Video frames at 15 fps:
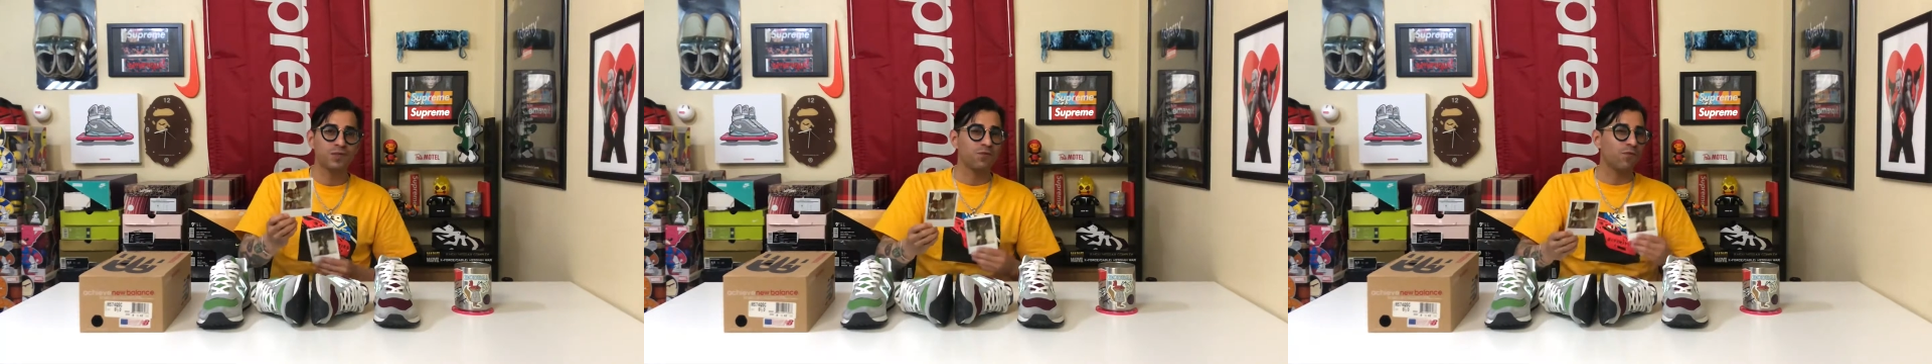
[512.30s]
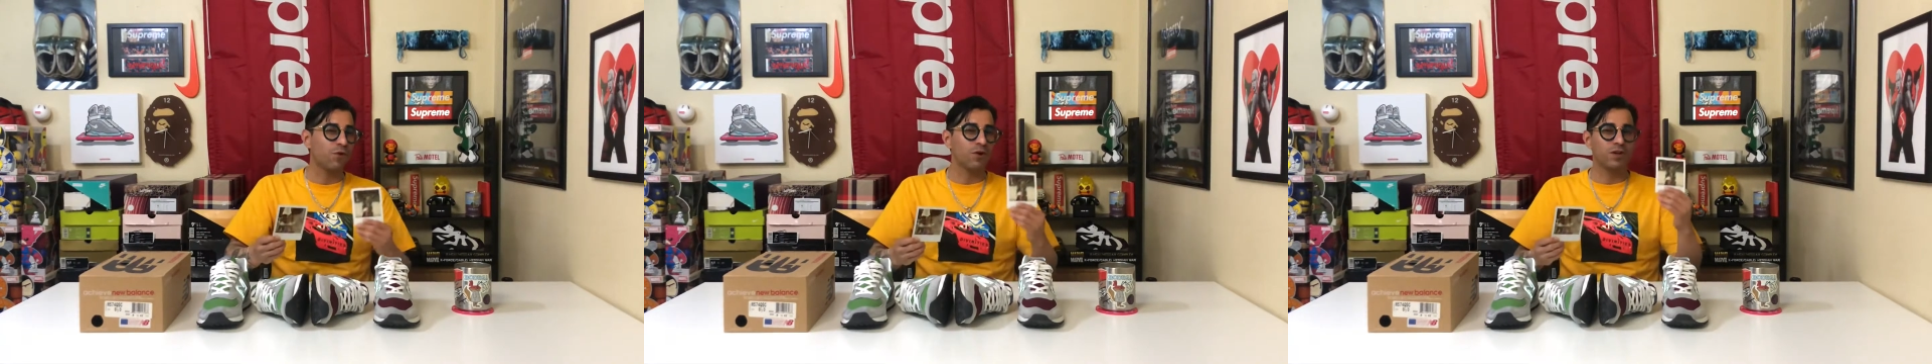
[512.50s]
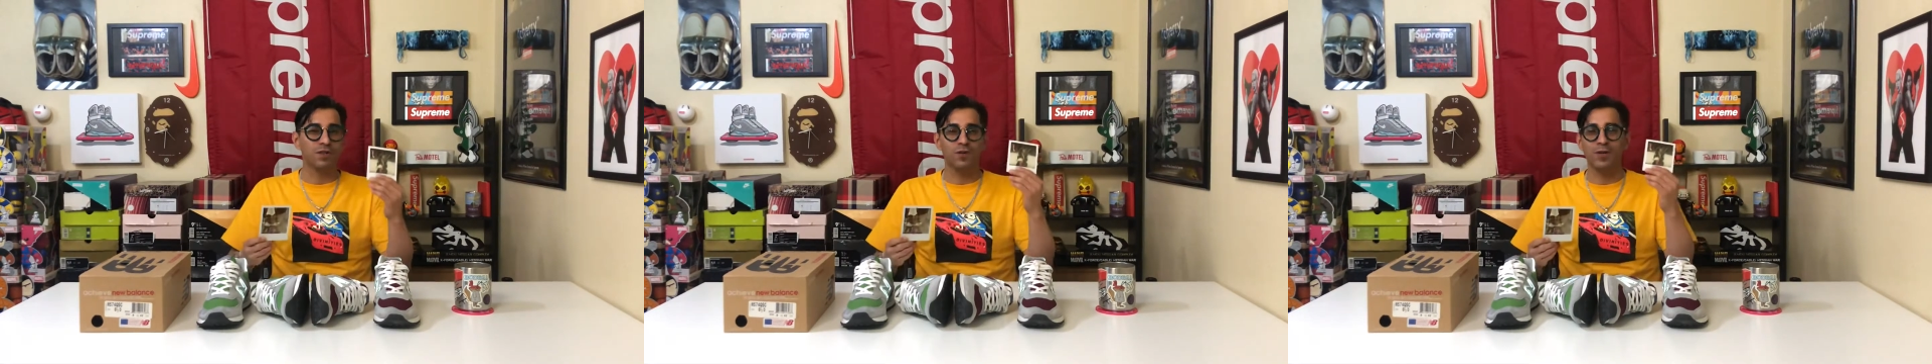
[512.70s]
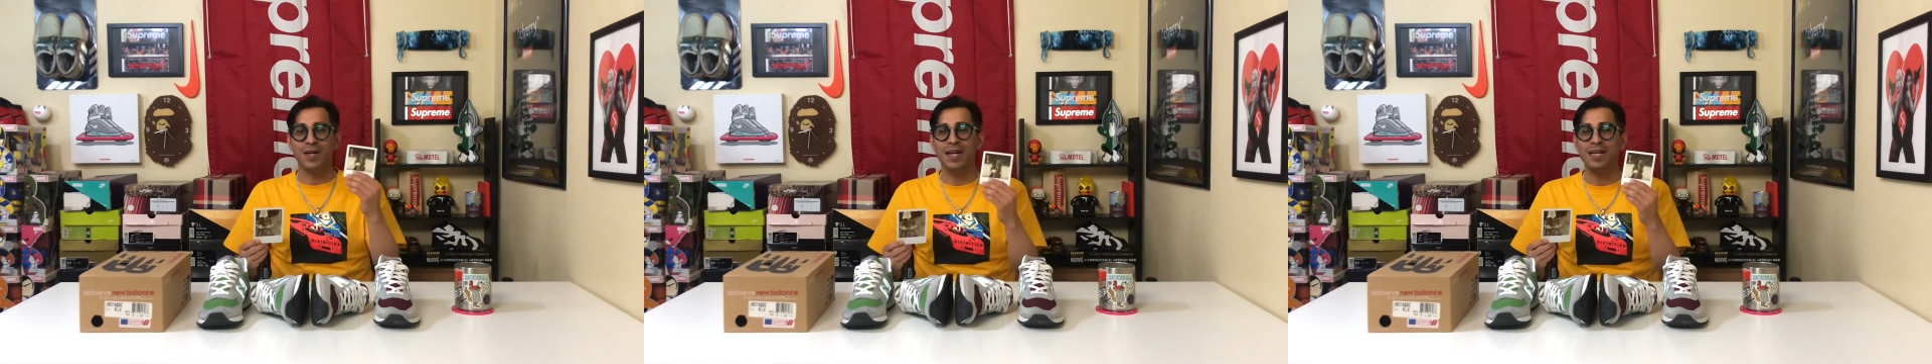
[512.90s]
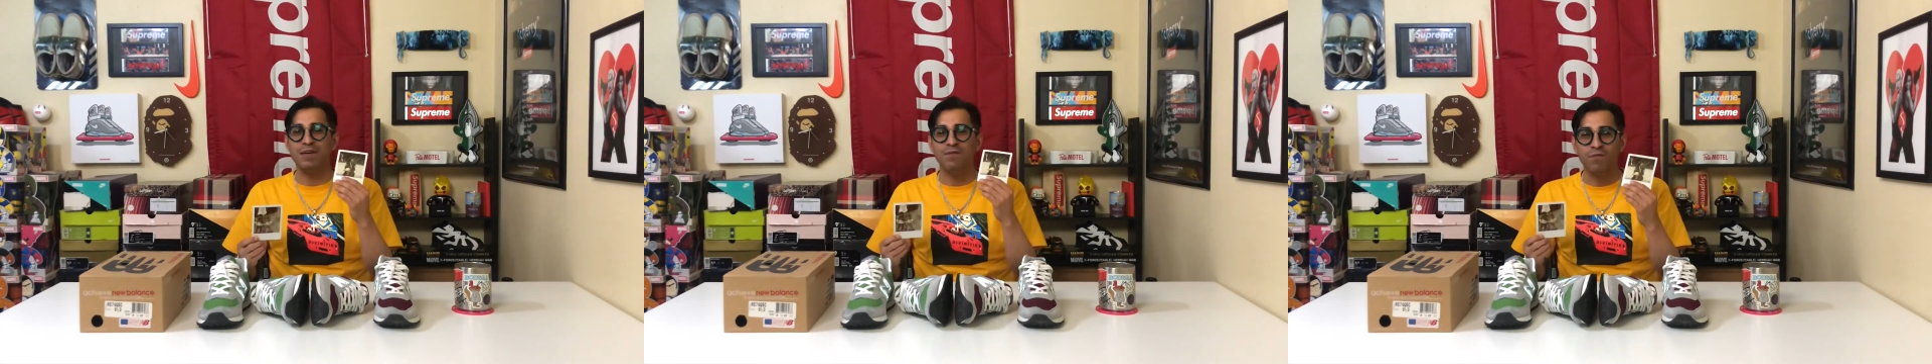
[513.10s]

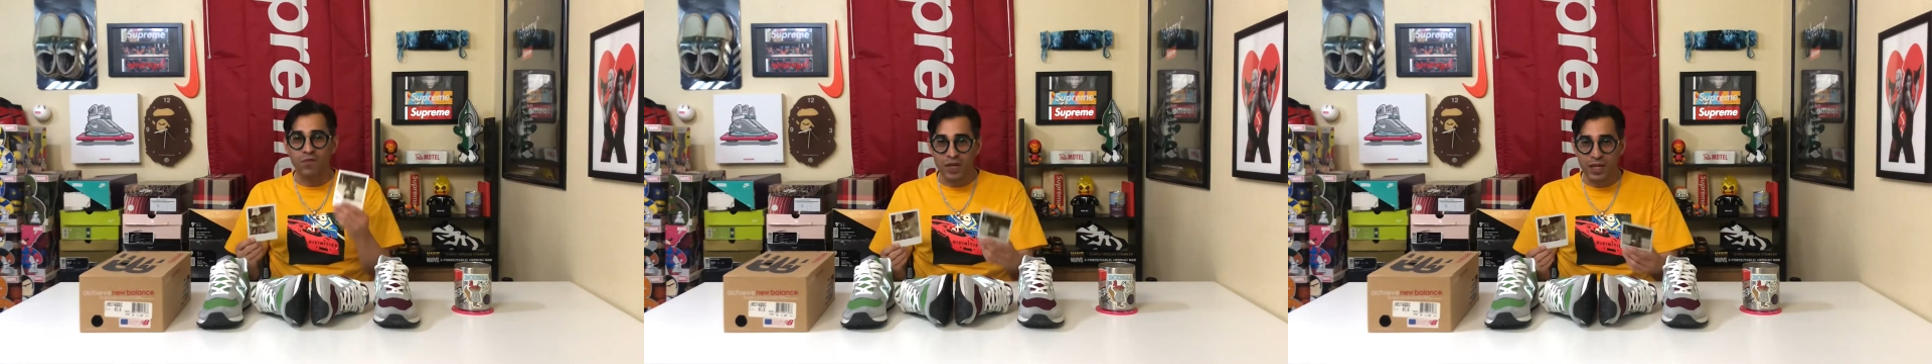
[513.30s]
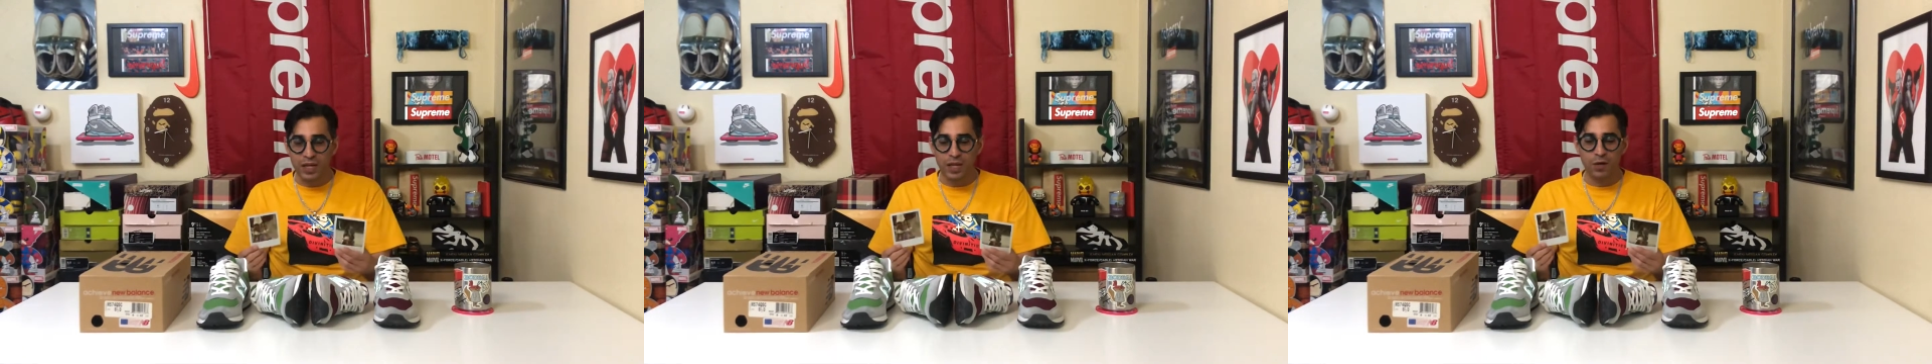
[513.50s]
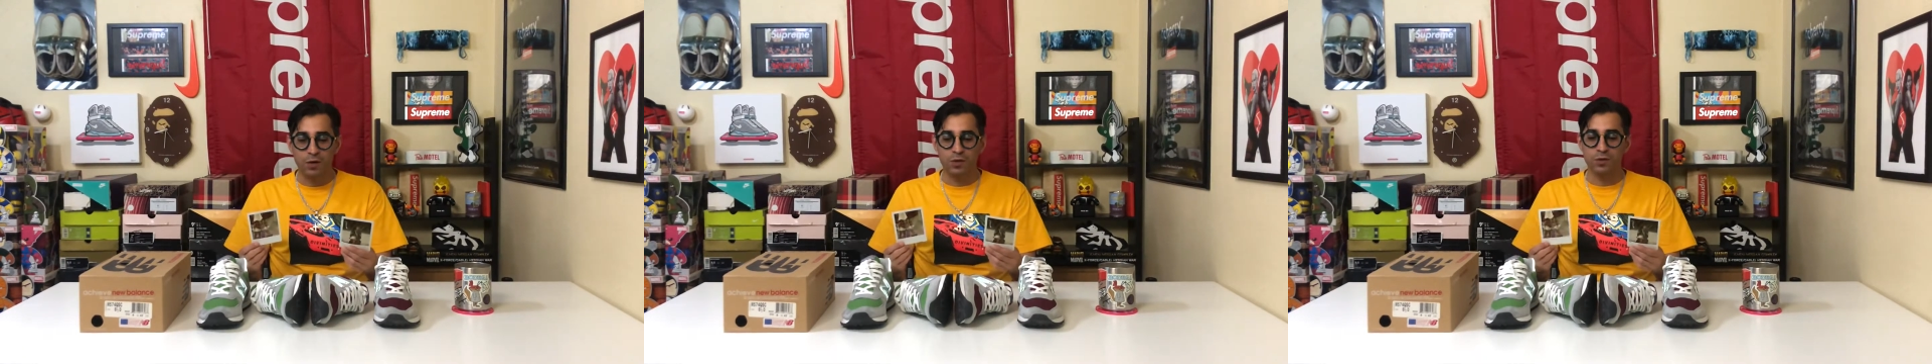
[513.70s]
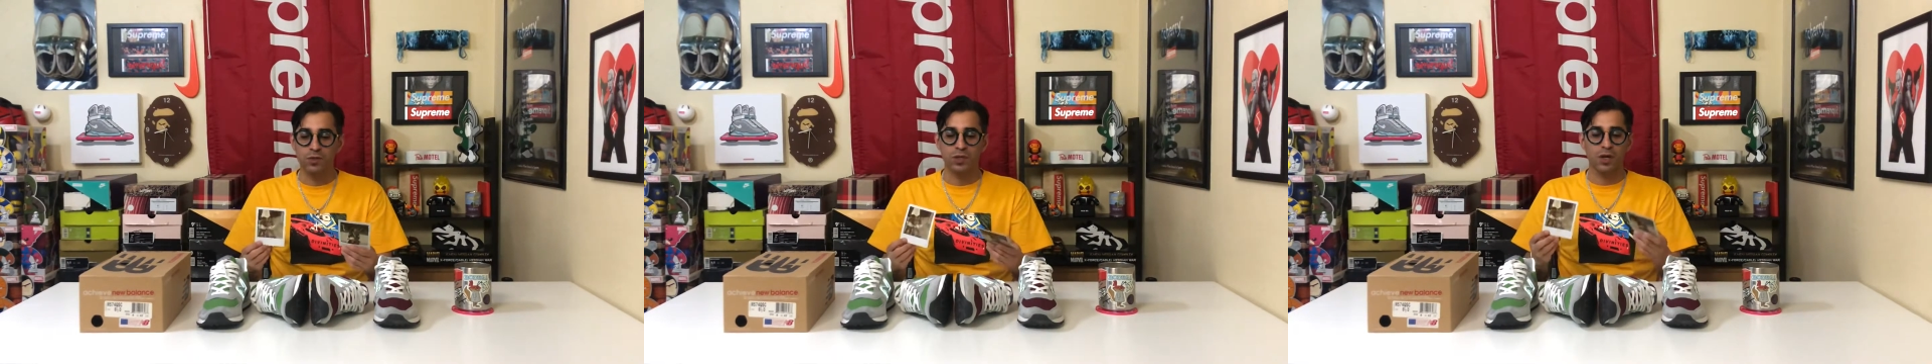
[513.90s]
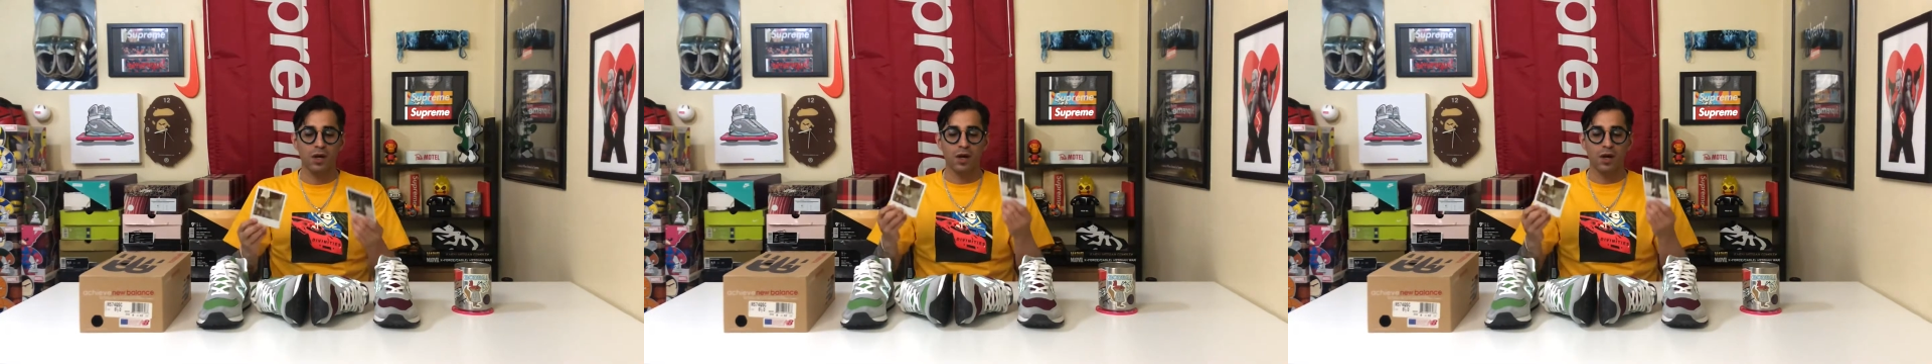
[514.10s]
480 videos,